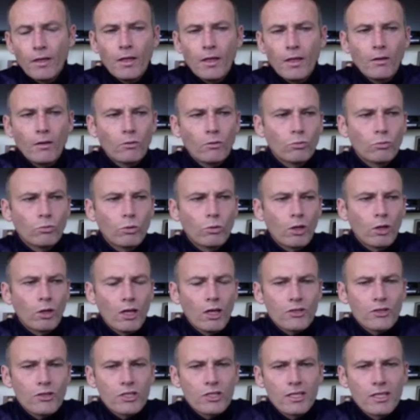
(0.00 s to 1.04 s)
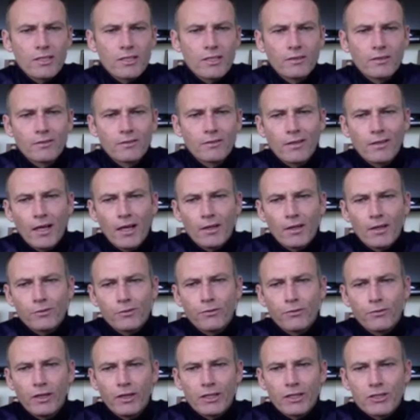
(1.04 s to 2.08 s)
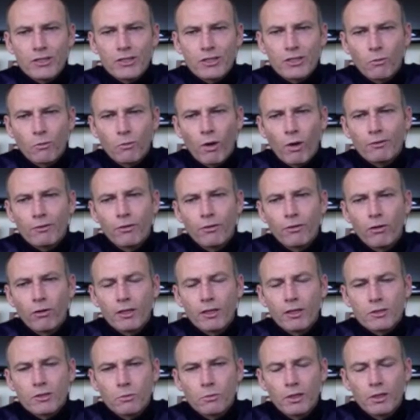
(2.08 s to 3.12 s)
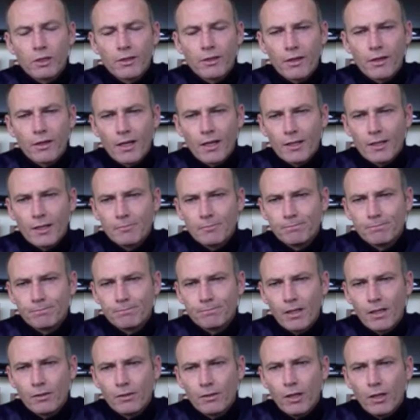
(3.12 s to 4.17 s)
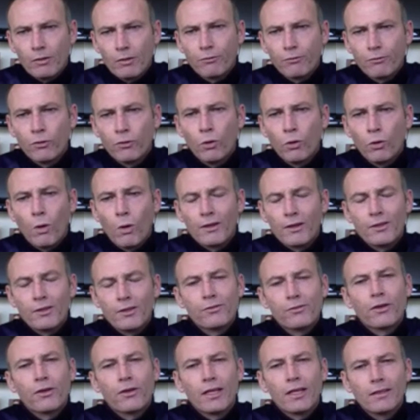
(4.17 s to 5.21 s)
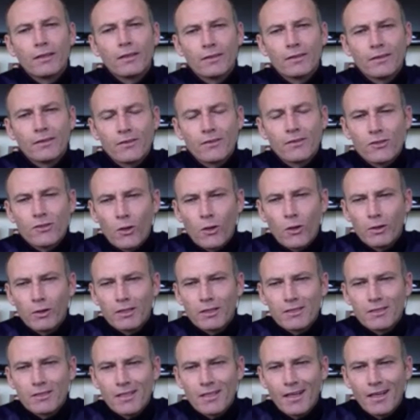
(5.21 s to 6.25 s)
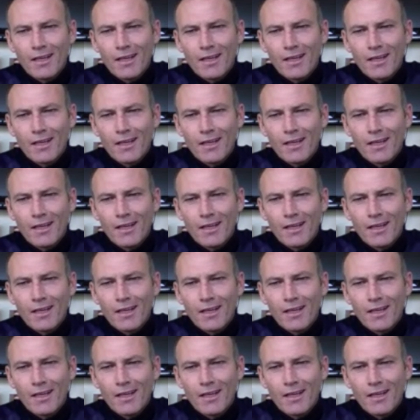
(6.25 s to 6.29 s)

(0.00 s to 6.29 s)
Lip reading: Well, last season finished at Wake Forest with a 4-1 defeat, and so it's